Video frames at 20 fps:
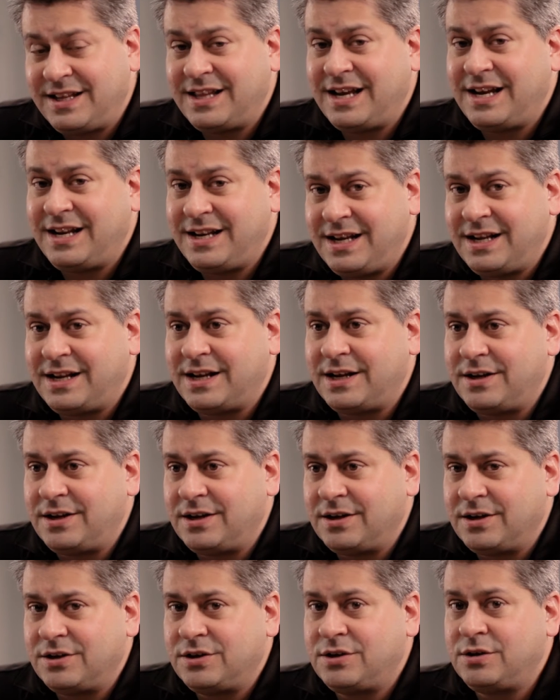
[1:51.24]
they needed
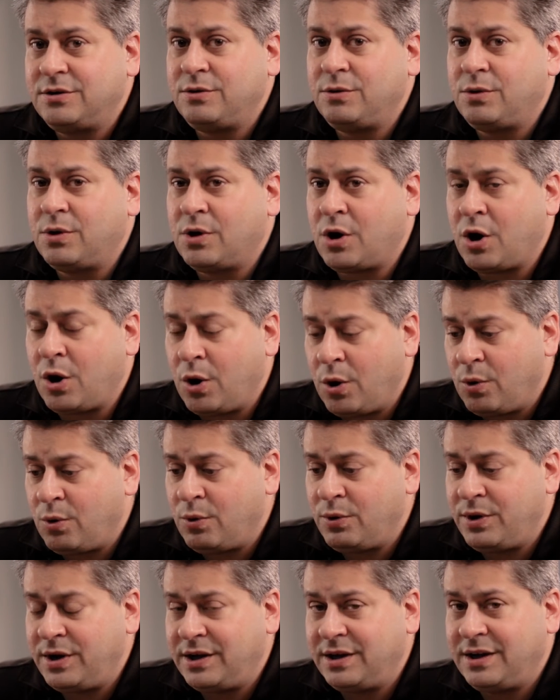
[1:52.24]
to
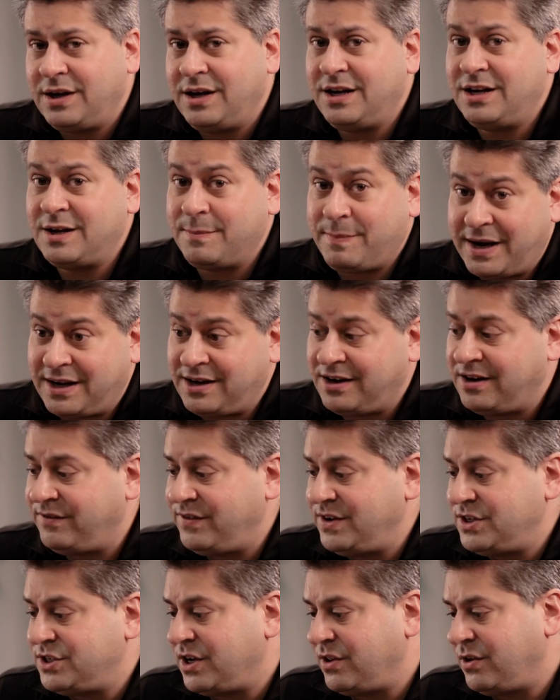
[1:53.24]
code independent of
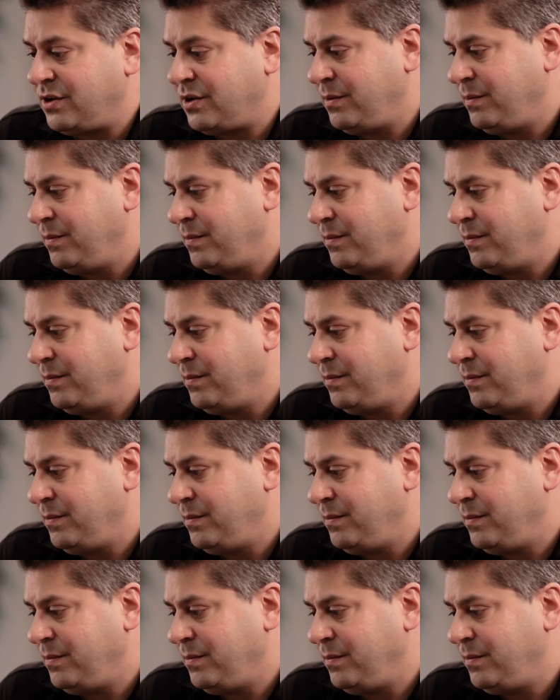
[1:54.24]
each other.